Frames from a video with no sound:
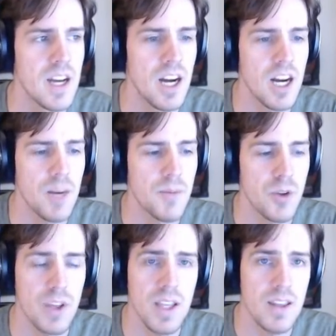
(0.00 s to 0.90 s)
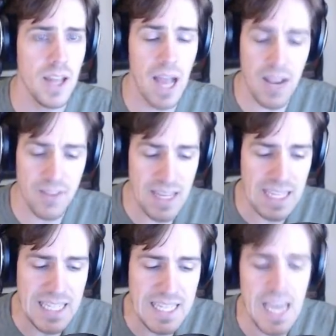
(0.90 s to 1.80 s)
As a
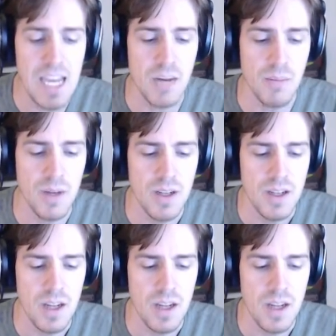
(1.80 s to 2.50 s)
game,